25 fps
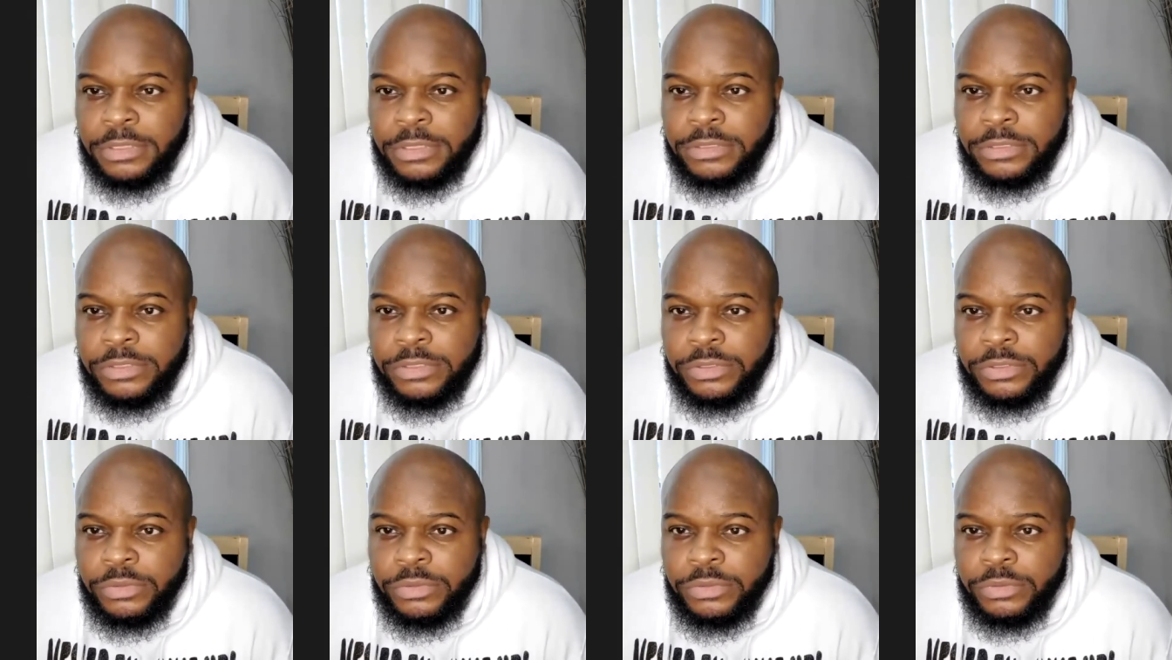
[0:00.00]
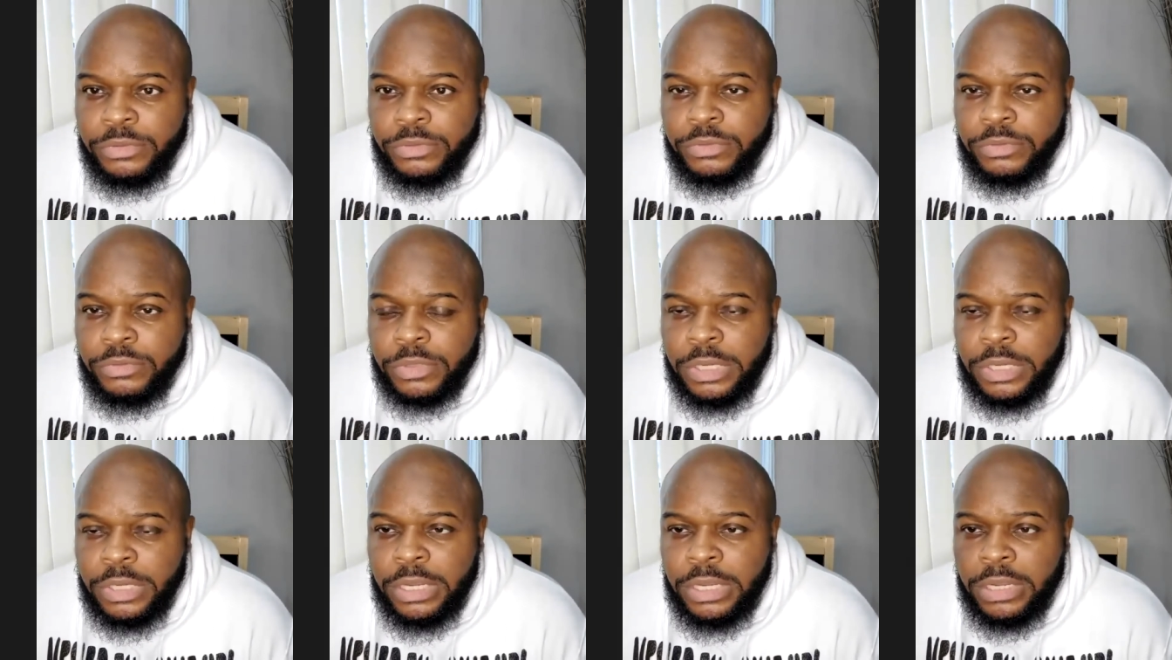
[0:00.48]

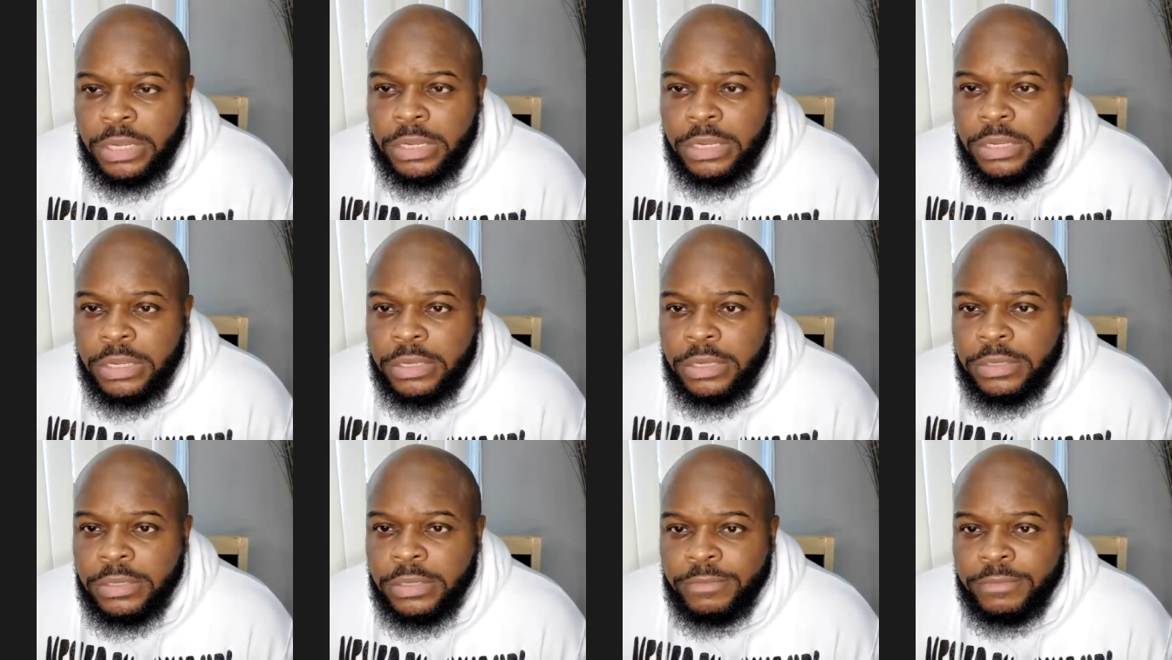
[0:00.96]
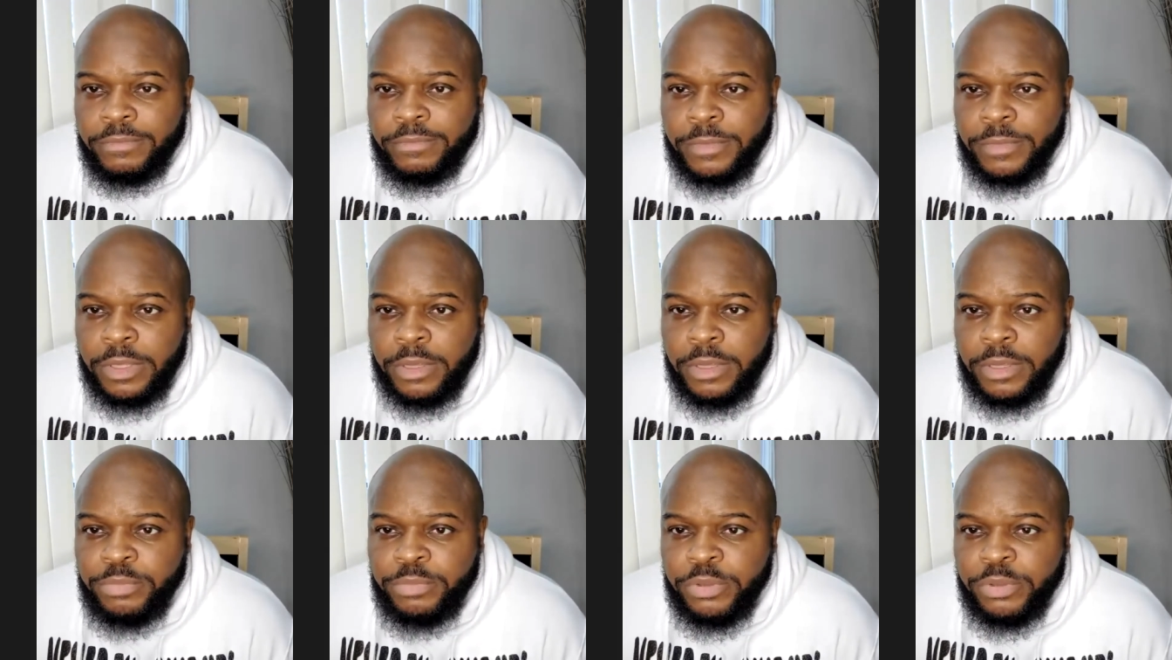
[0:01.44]
to uh,
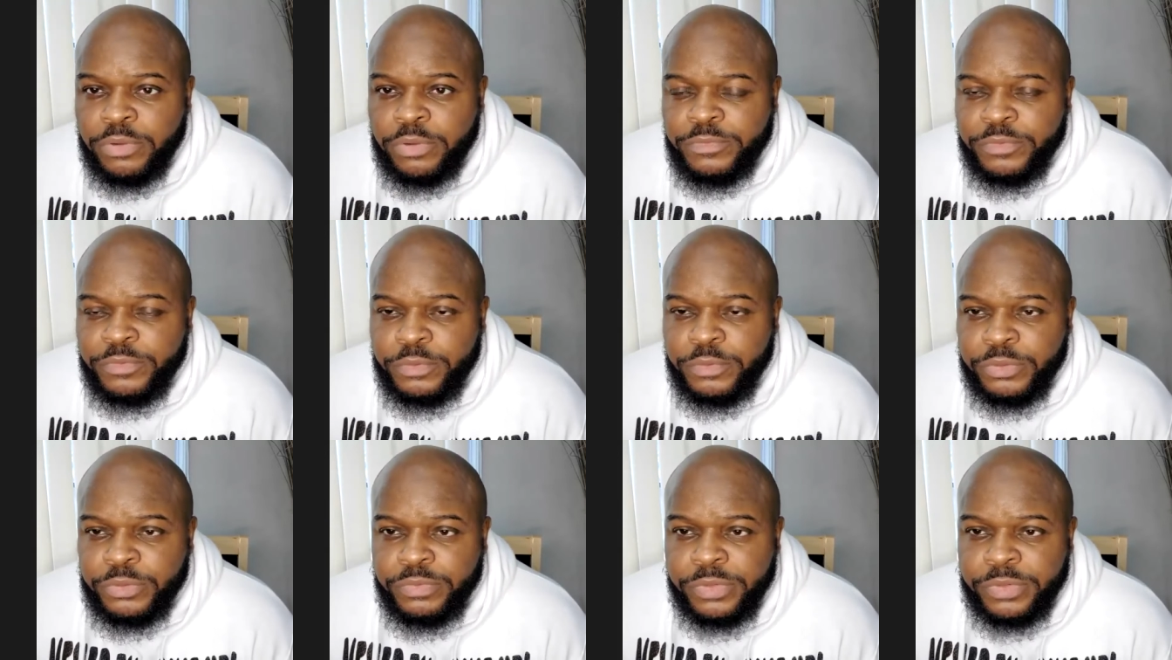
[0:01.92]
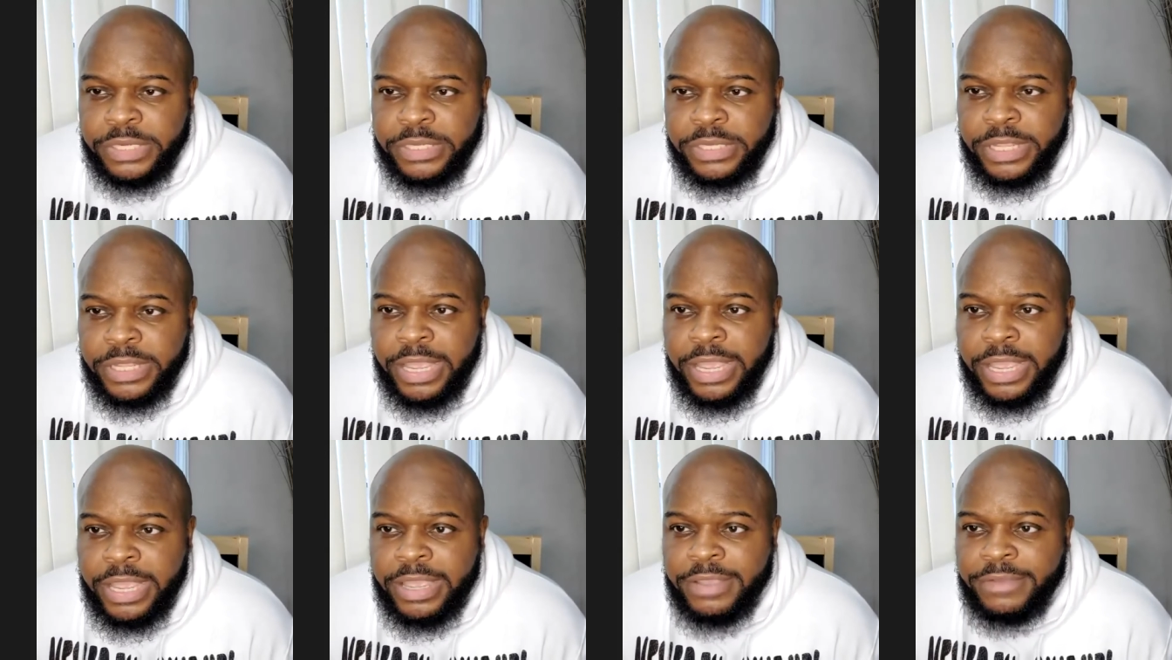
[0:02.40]
a beautiful three and
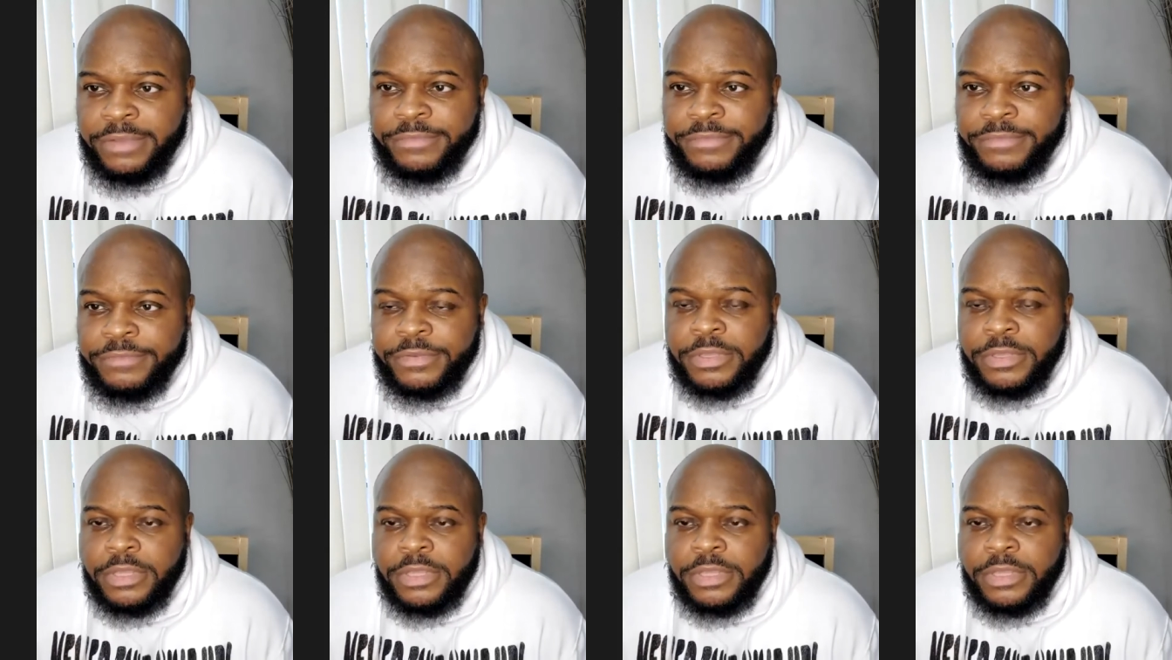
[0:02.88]
a half